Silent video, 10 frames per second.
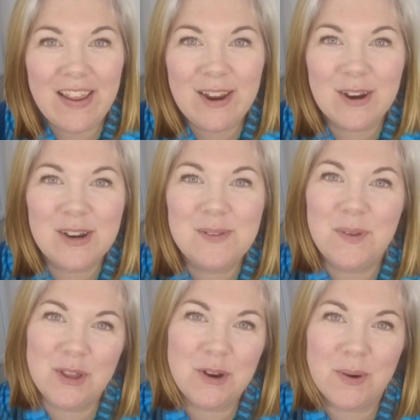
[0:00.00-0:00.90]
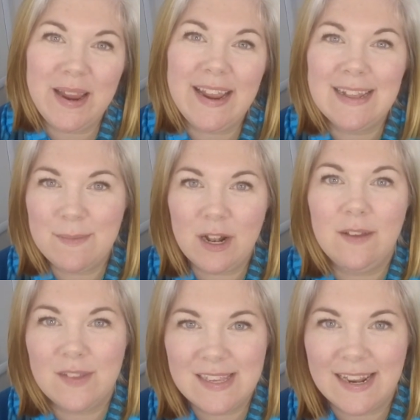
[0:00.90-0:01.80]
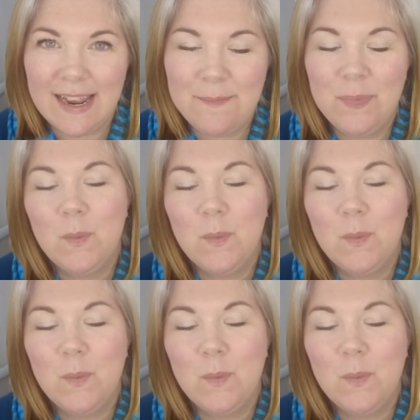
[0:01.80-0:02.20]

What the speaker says: acres with a creek in the middle of the city,